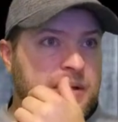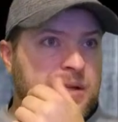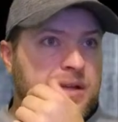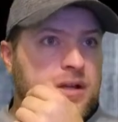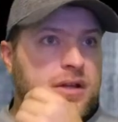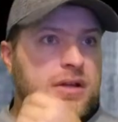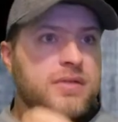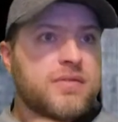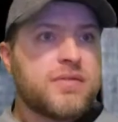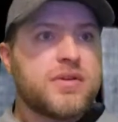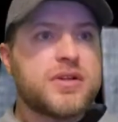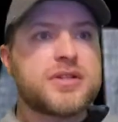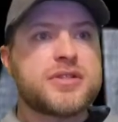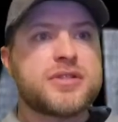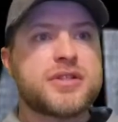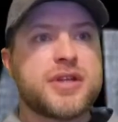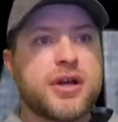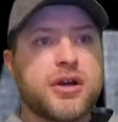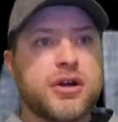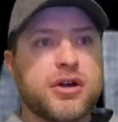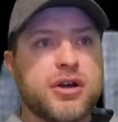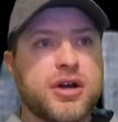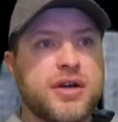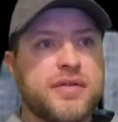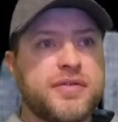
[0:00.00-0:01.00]
Fun stat.
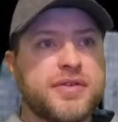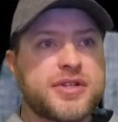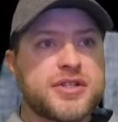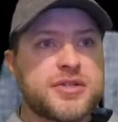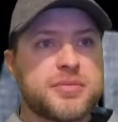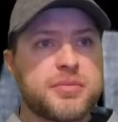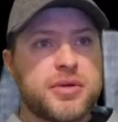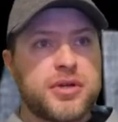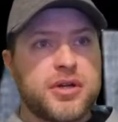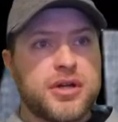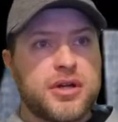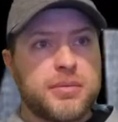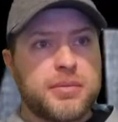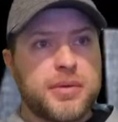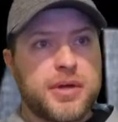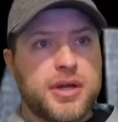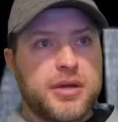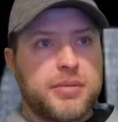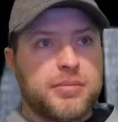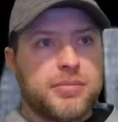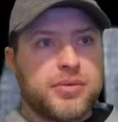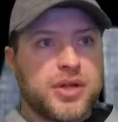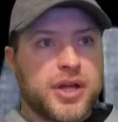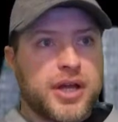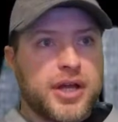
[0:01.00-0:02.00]
Our offense put up a
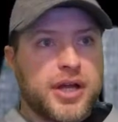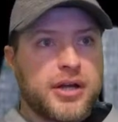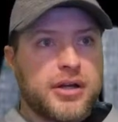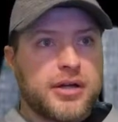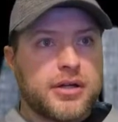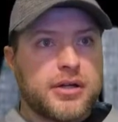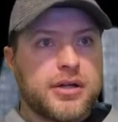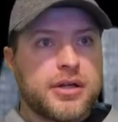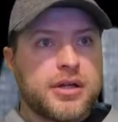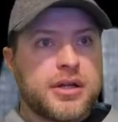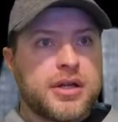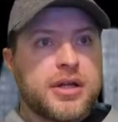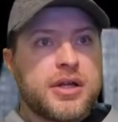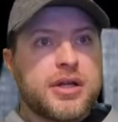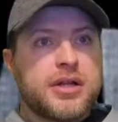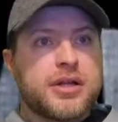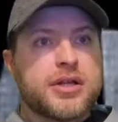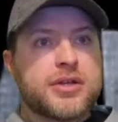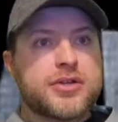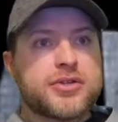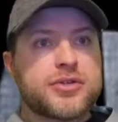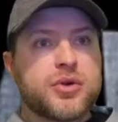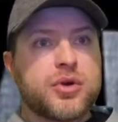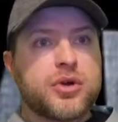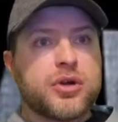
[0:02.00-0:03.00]
player that
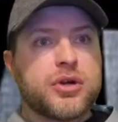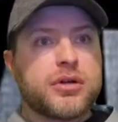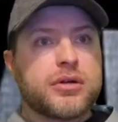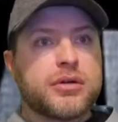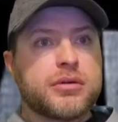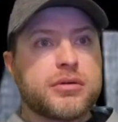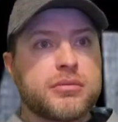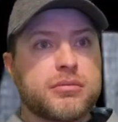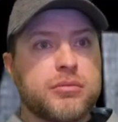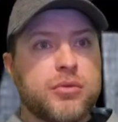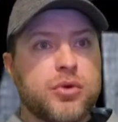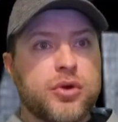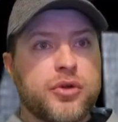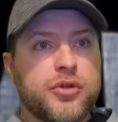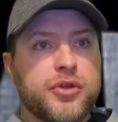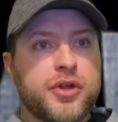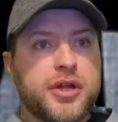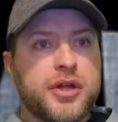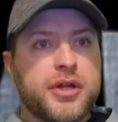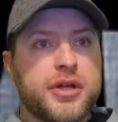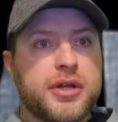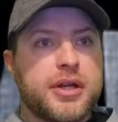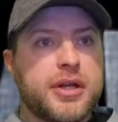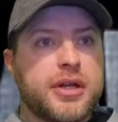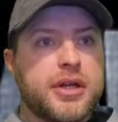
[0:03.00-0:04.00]
scored more
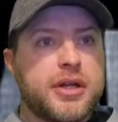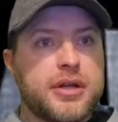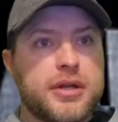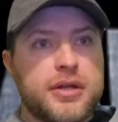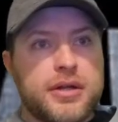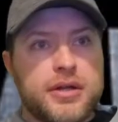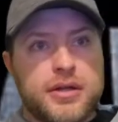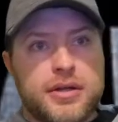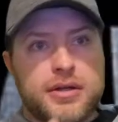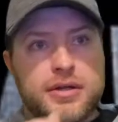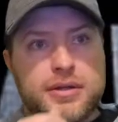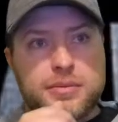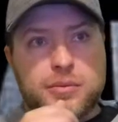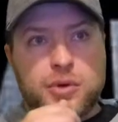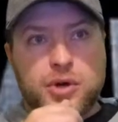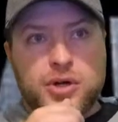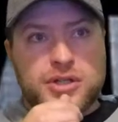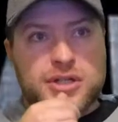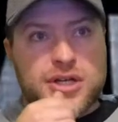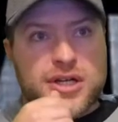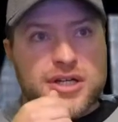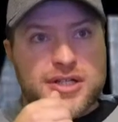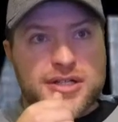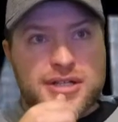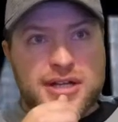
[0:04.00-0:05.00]

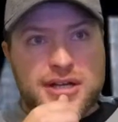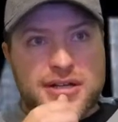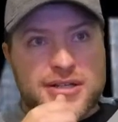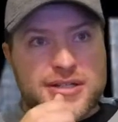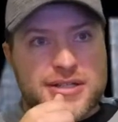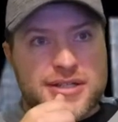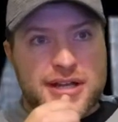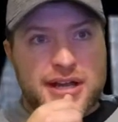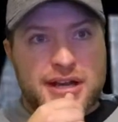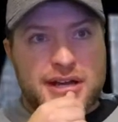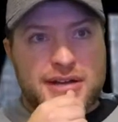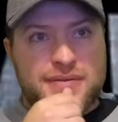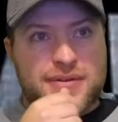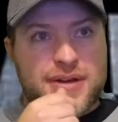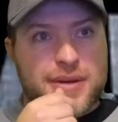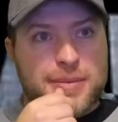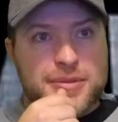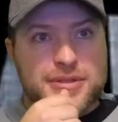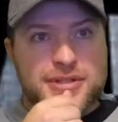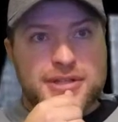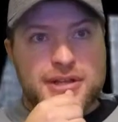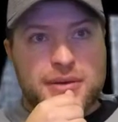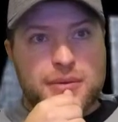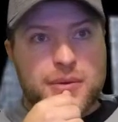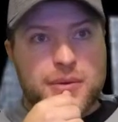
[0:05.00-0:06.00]
touchdowns than
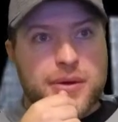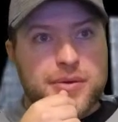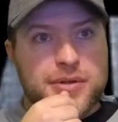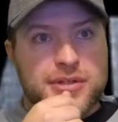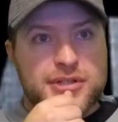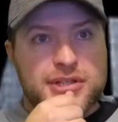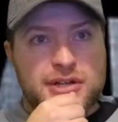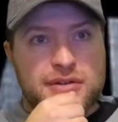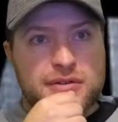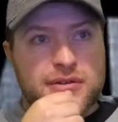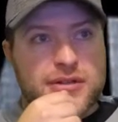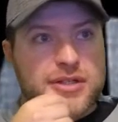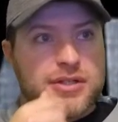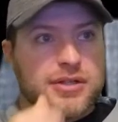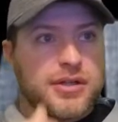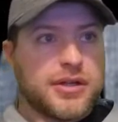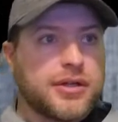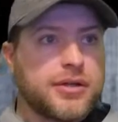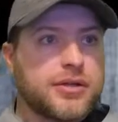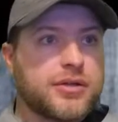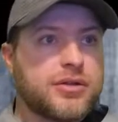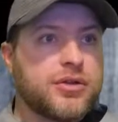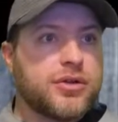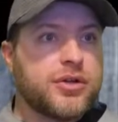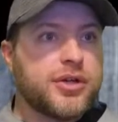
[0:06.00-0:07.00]
95% wide receivers,
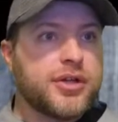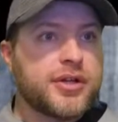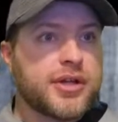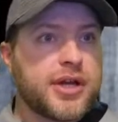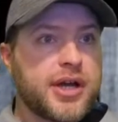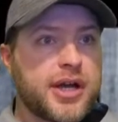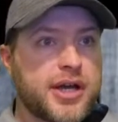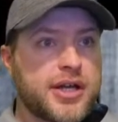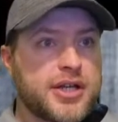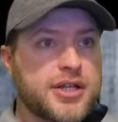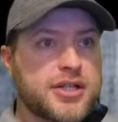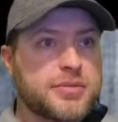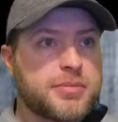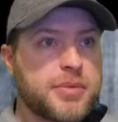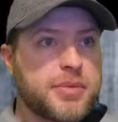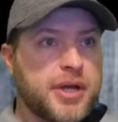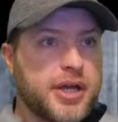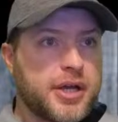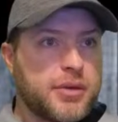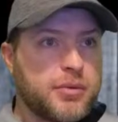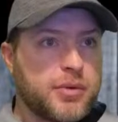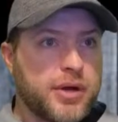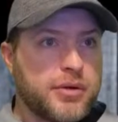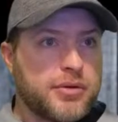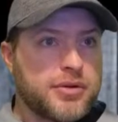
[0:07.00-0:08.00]
including the highest
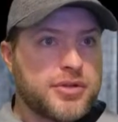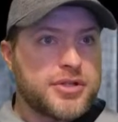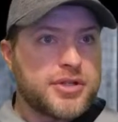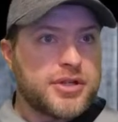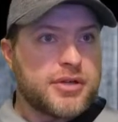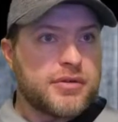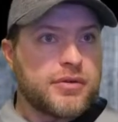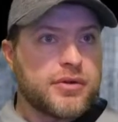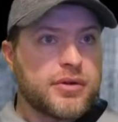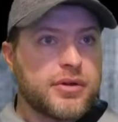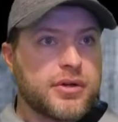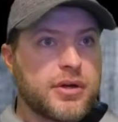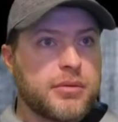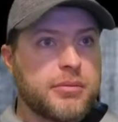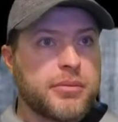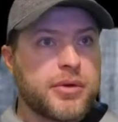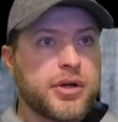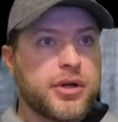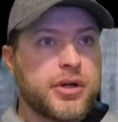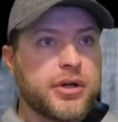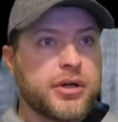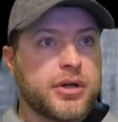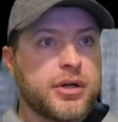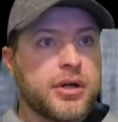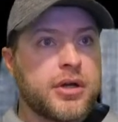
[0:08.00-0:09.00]
paid wide receiver
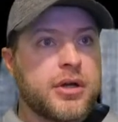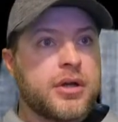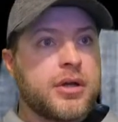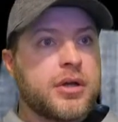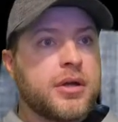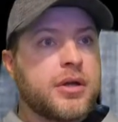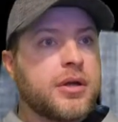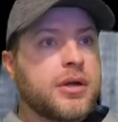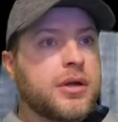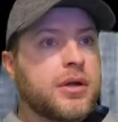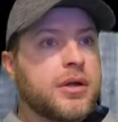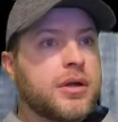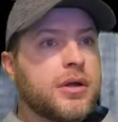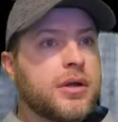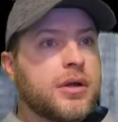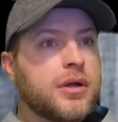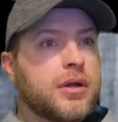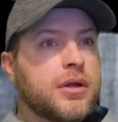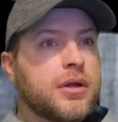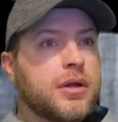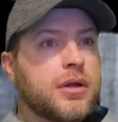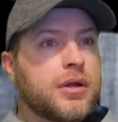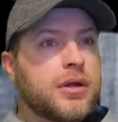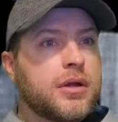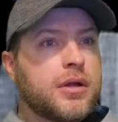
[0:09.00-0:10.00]
among,
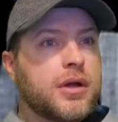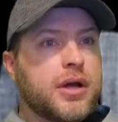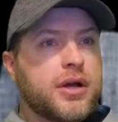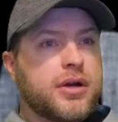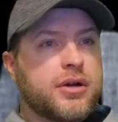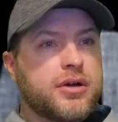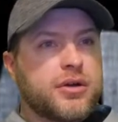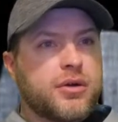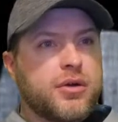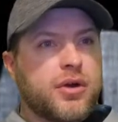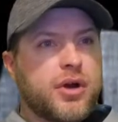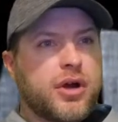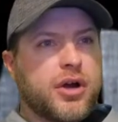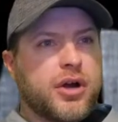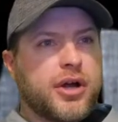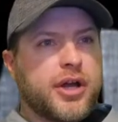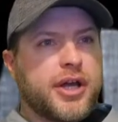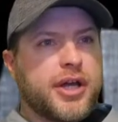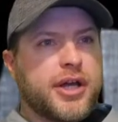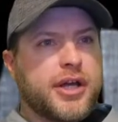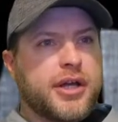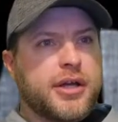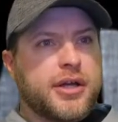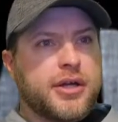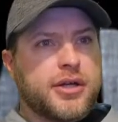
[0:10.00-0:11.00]

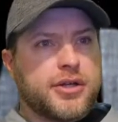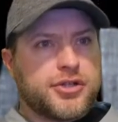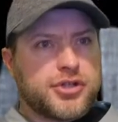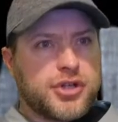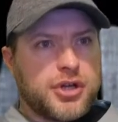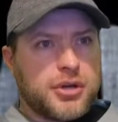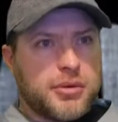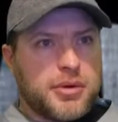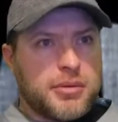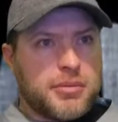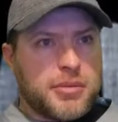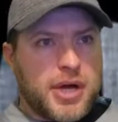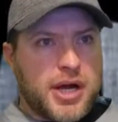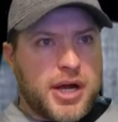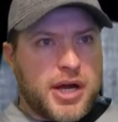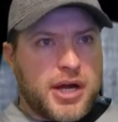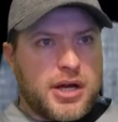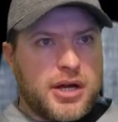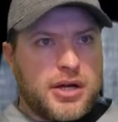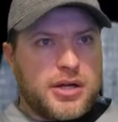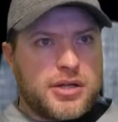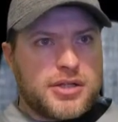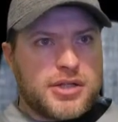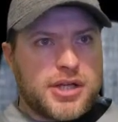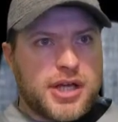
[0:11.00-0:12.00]
RA. Jacoby
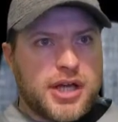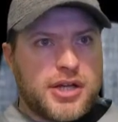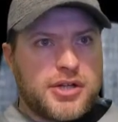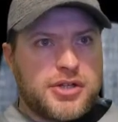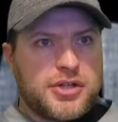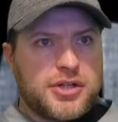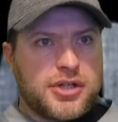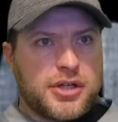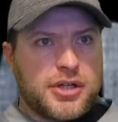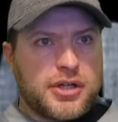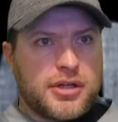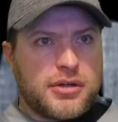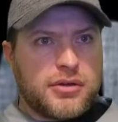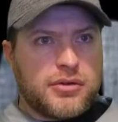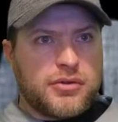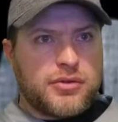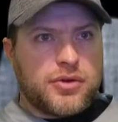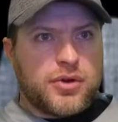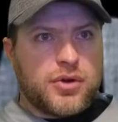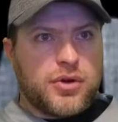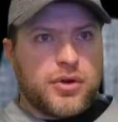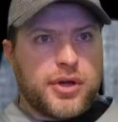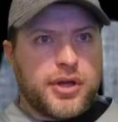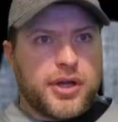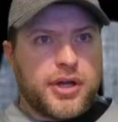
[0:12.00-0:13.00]
Myers, catching,
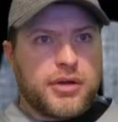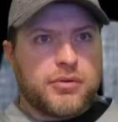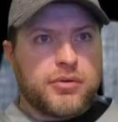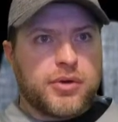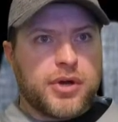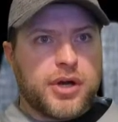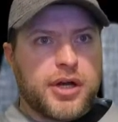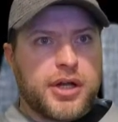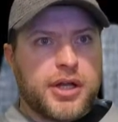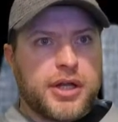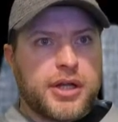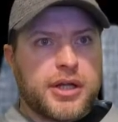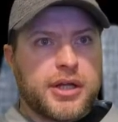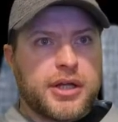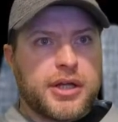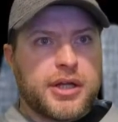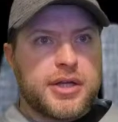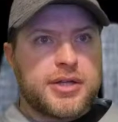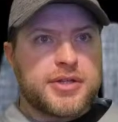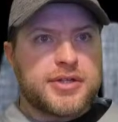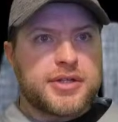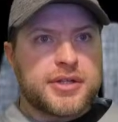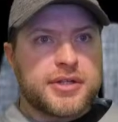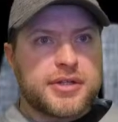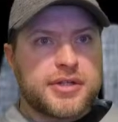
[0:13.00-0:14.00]
throwing, and running
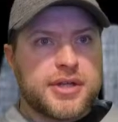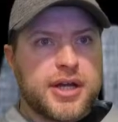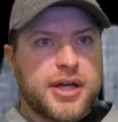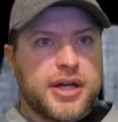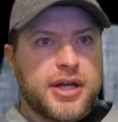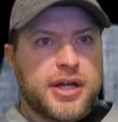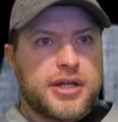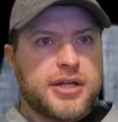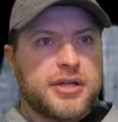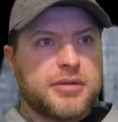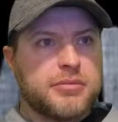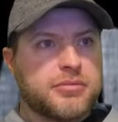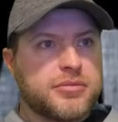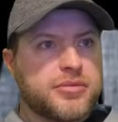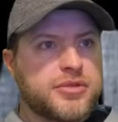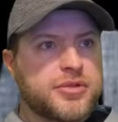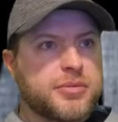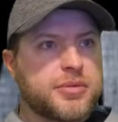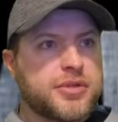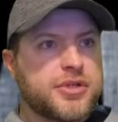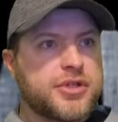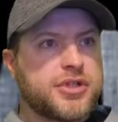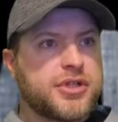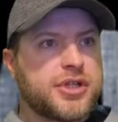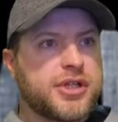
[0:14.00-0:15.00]
is a Titans
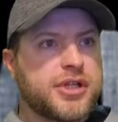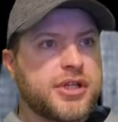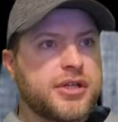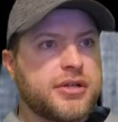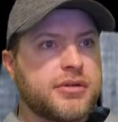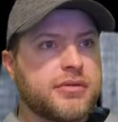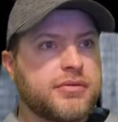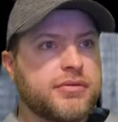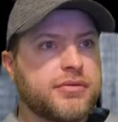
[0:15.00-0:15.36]
machine.